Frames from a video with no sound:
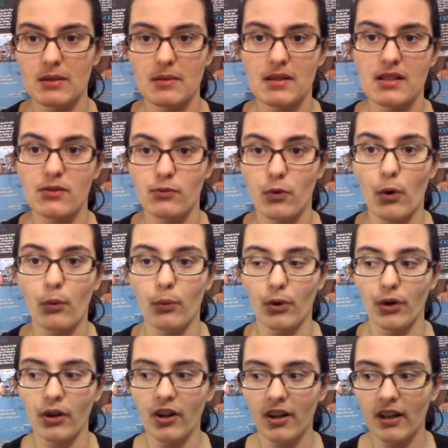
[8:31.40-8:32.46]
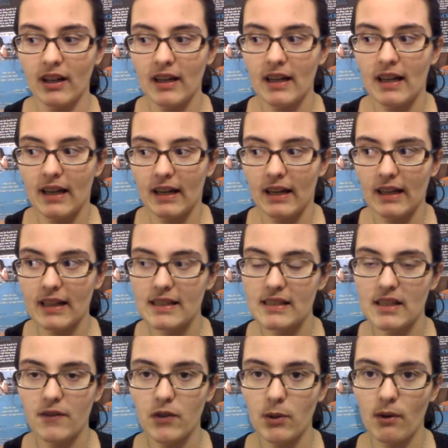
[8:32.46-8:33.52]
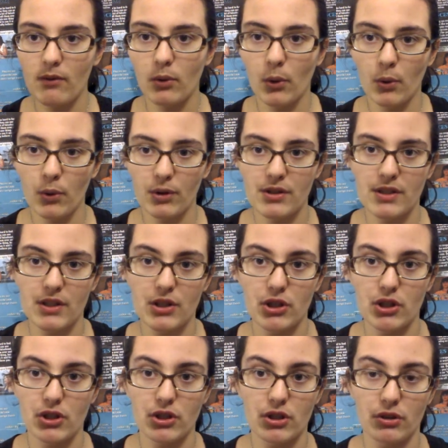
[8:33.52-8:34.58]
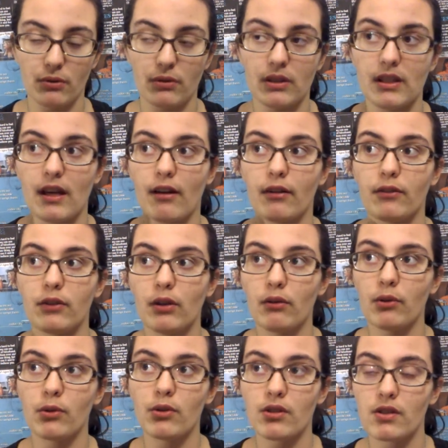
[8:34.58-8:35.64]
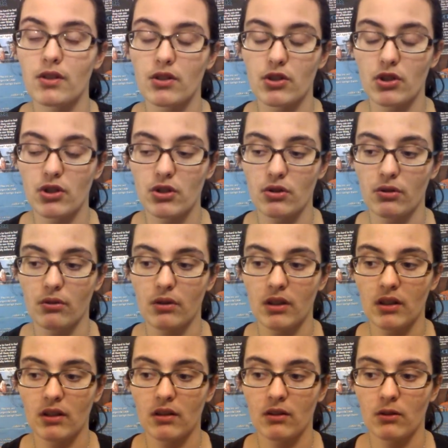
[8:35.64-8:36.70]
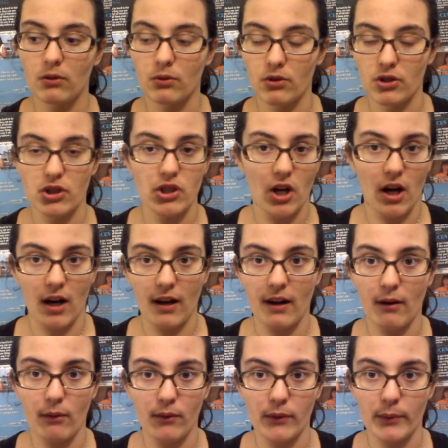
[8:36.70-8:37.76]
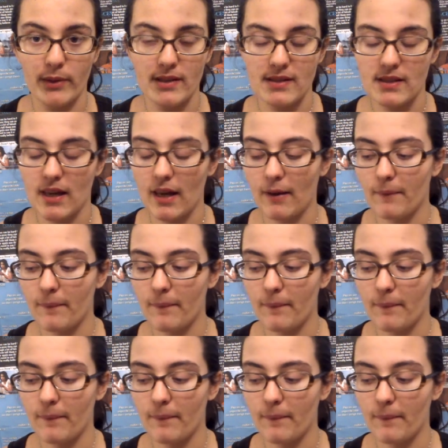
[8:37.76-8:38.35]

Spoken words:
won't work is if you have a horse that is shoed. Now, if you have a horse that's shoed or shod, however you want to say it,